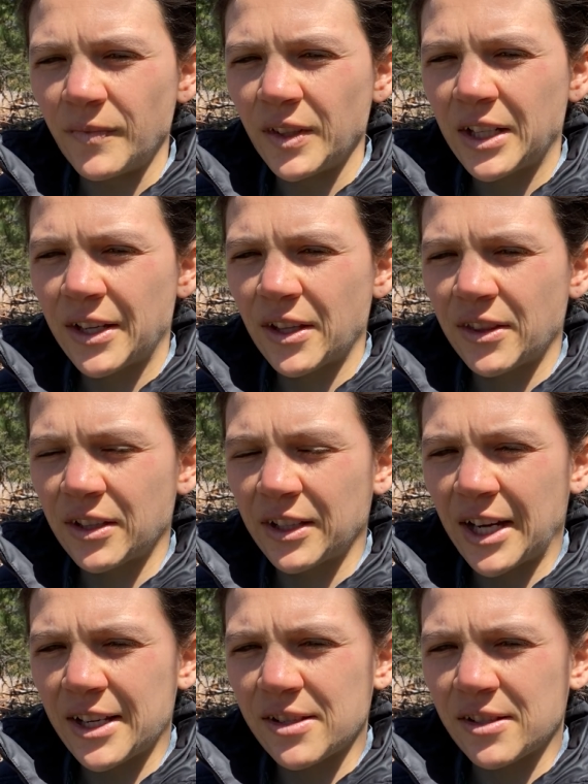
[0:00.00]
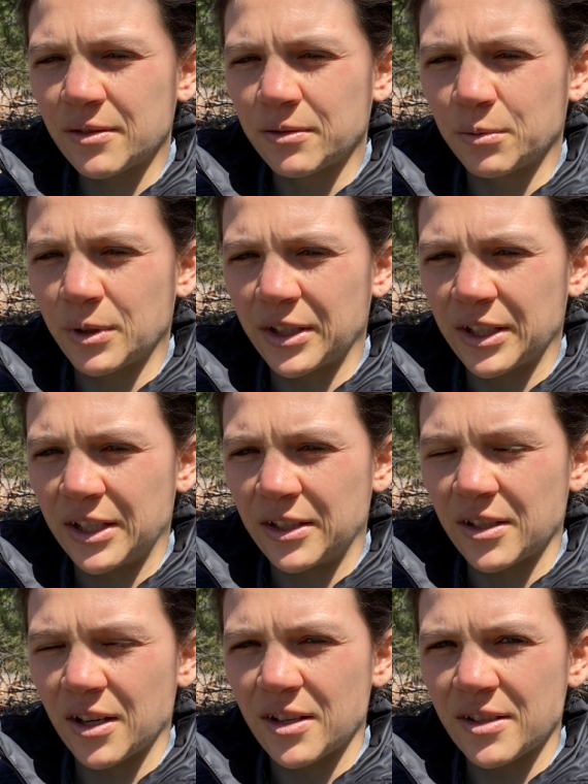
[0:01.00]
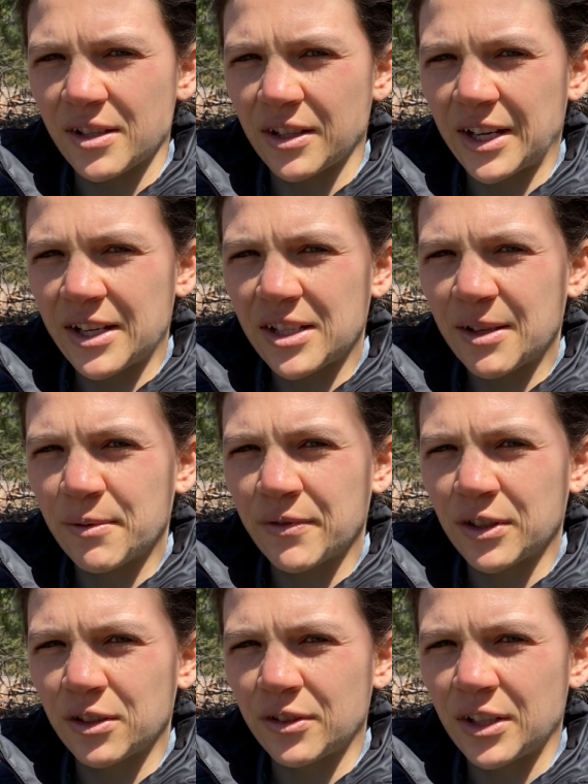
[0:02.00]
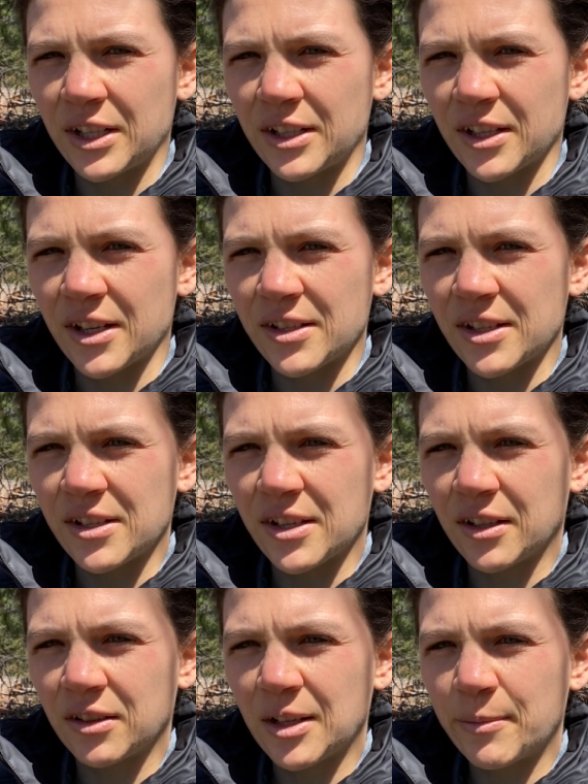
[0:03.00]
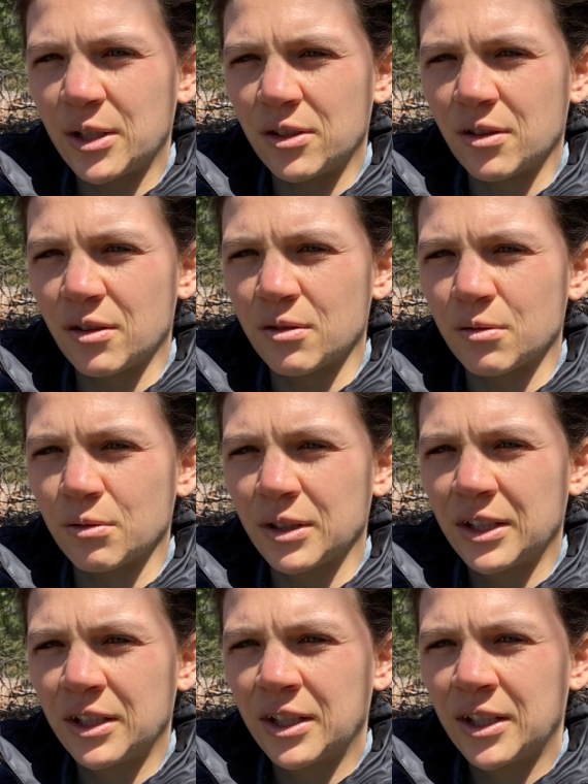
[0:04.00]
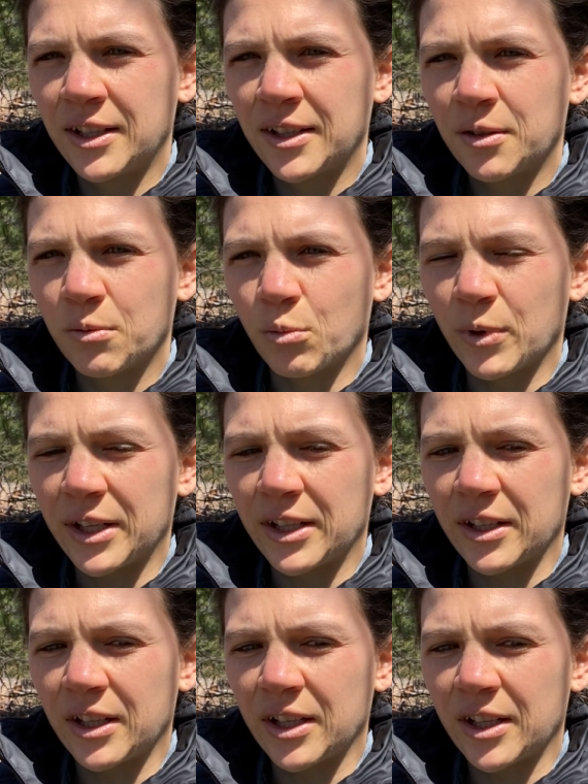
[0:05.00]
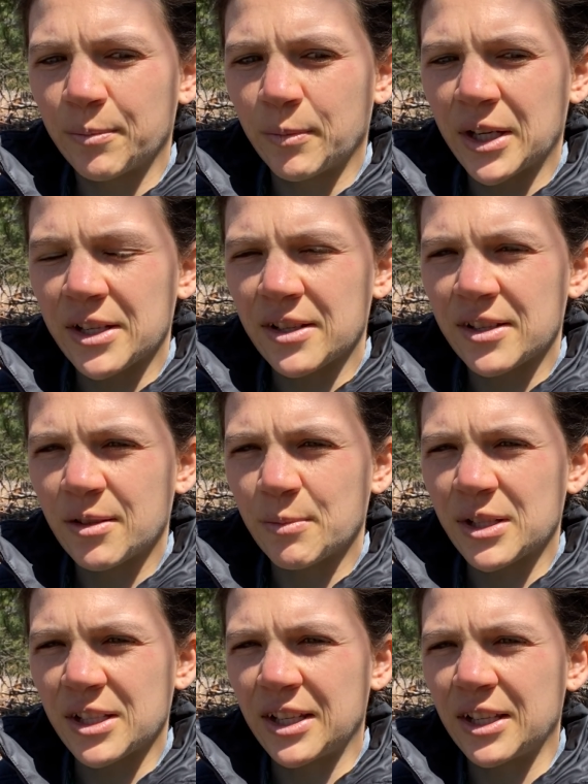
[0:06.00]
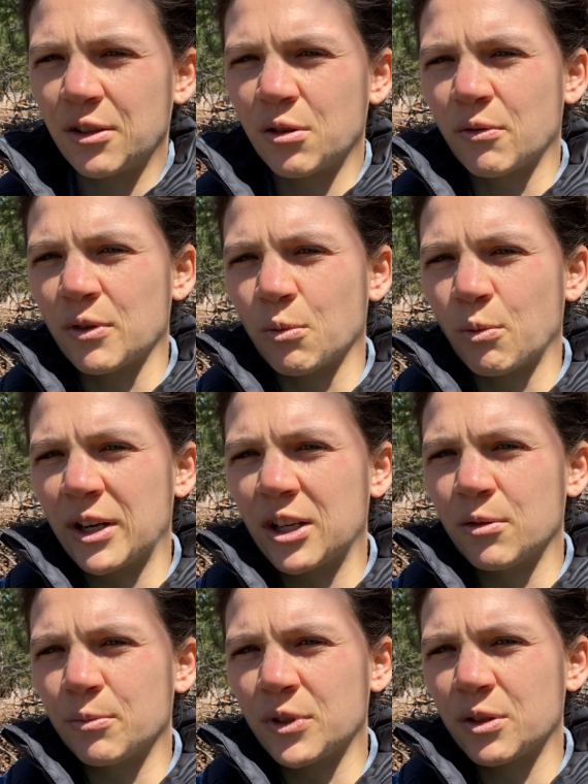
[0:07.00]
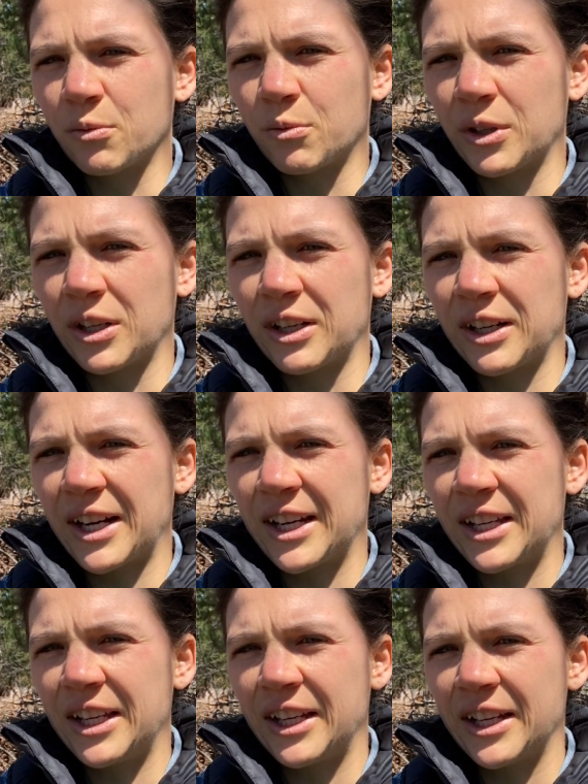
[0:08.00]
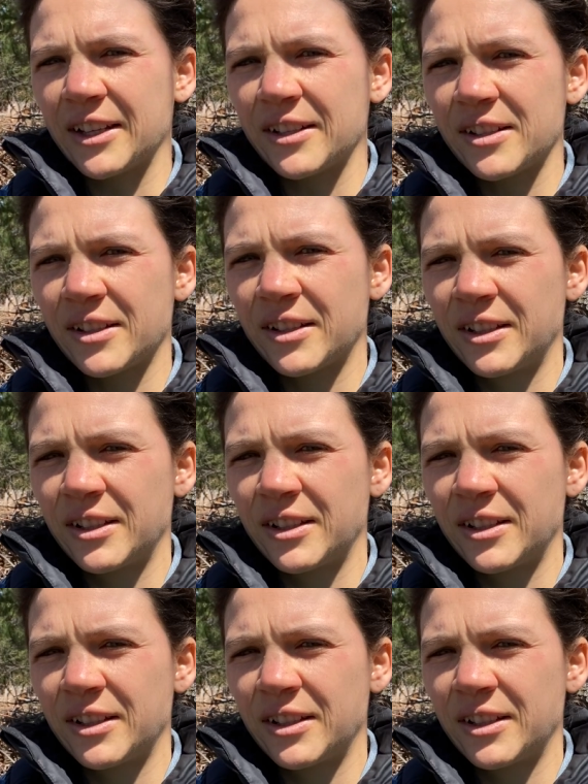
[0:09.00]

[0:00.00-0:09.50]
And then the last one that he does, the last type of alert that he does, is he'll let me know when my system is getting overwhelmed, where I can't